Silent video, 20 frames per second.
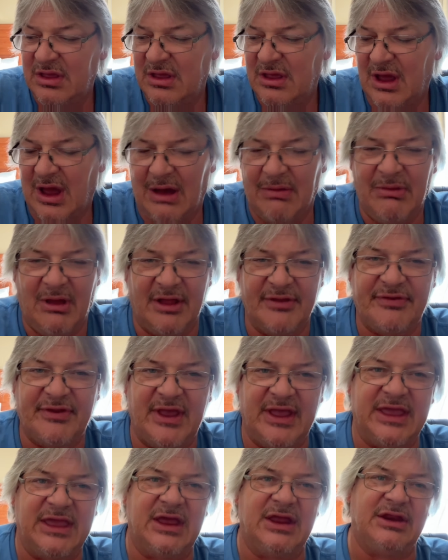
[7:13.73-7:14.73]
I'm not
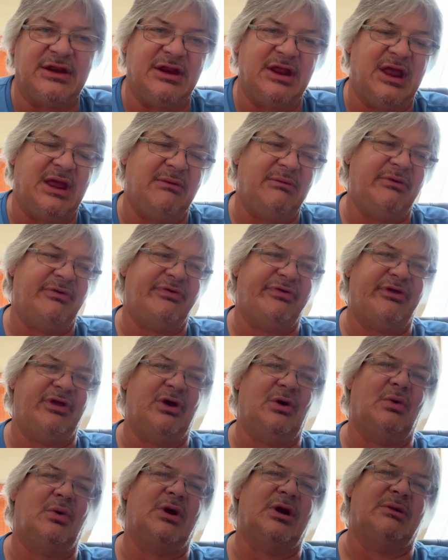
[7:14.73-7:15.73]
taking every
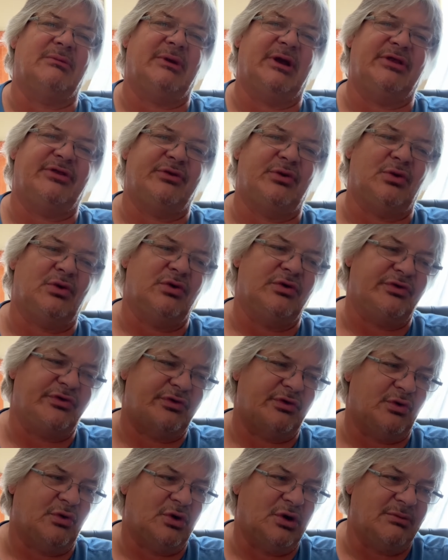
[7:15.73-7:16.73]
single one of my tools
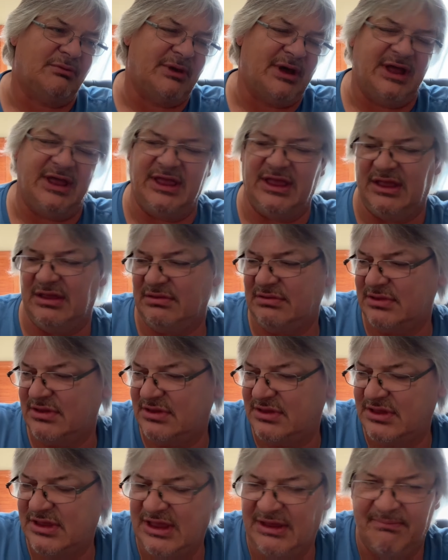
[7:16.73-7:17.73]
or my
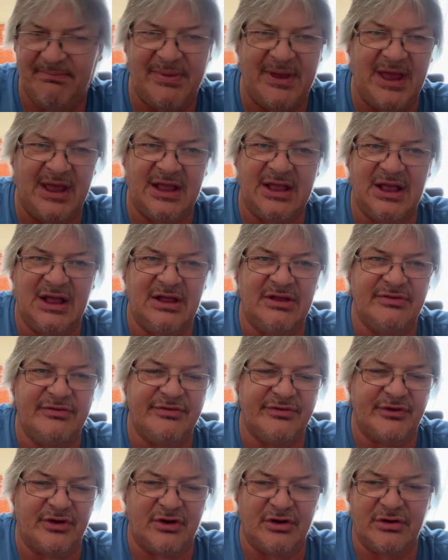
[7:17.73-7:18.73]
impact guns
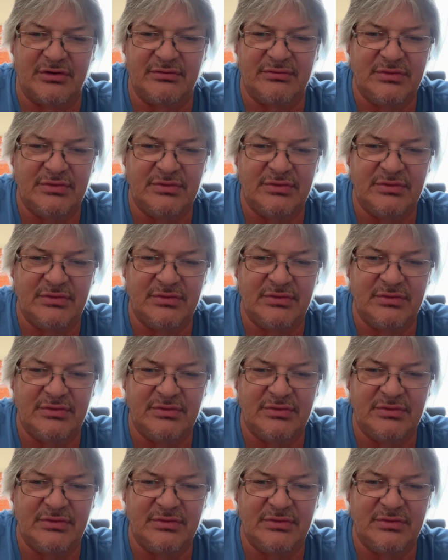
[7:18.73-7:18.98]
or